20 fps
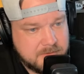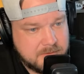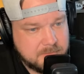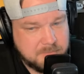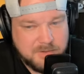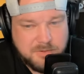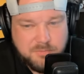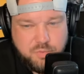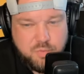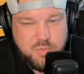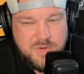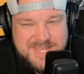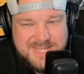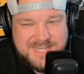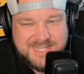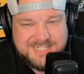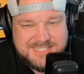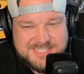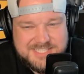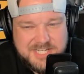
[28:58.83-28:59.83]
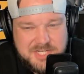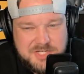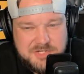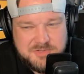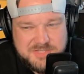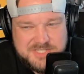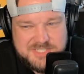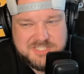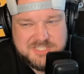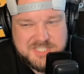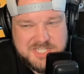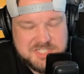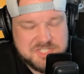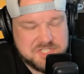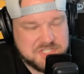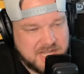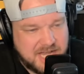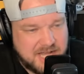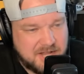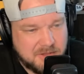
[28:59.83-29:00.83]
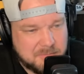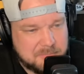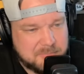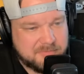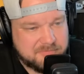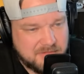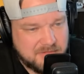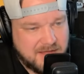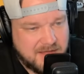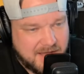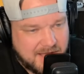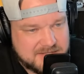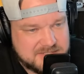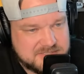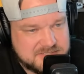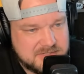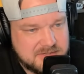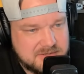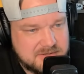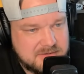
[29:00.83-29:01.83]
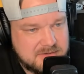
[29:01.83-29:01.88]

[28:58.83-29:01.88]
But if we continue this gish gallop of lies,